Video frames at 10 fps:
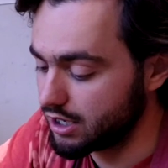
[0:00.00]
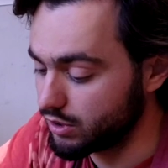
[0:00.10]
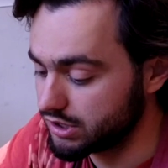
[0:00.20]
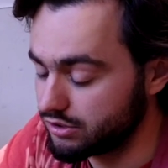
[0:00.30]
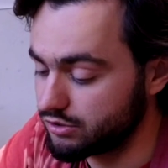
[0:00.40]
I
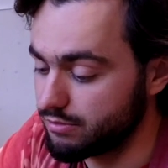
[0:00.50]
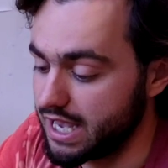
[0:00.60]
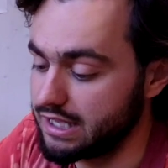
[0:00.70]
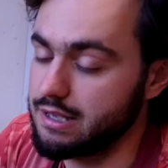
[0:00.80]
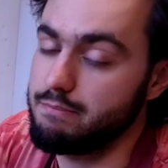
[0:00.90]
wanted to
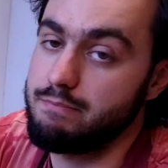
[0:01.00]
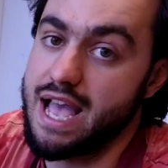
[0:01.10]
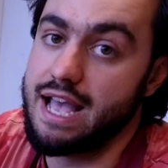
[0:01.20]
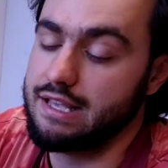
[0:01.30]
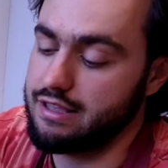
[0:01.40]
make the
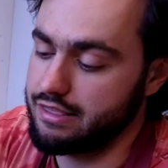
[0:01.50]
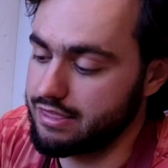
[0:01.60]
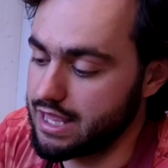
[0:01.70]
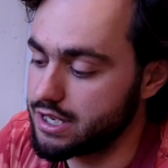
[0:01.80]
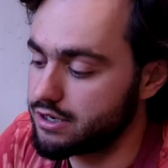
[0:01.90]
back
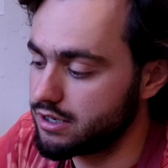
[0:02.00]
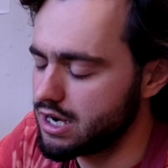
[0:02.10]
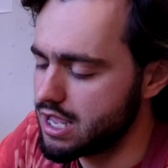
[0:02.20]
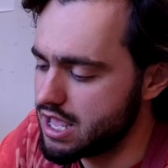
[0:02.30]
thinner,